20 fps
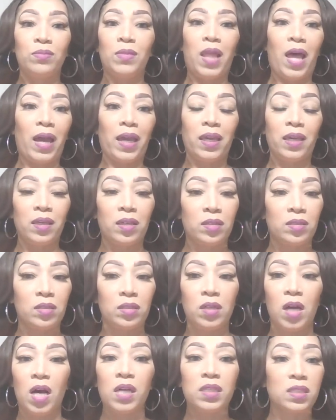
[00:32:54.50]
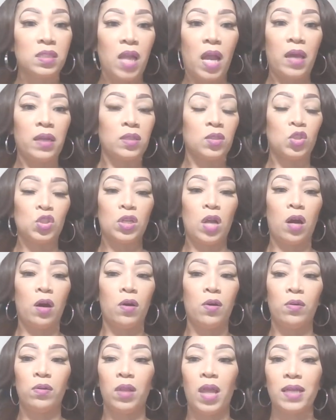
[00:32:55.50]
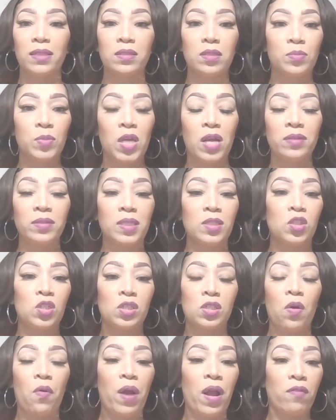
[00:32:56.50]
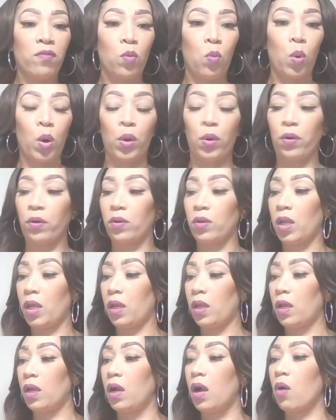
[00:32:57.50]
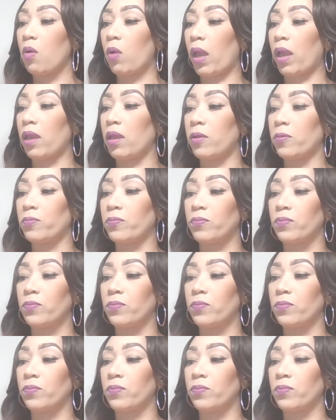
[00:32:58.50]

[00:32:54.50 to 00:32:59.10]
Like, astonished, y'all. Like, sometimes I just don't have a word. Okay.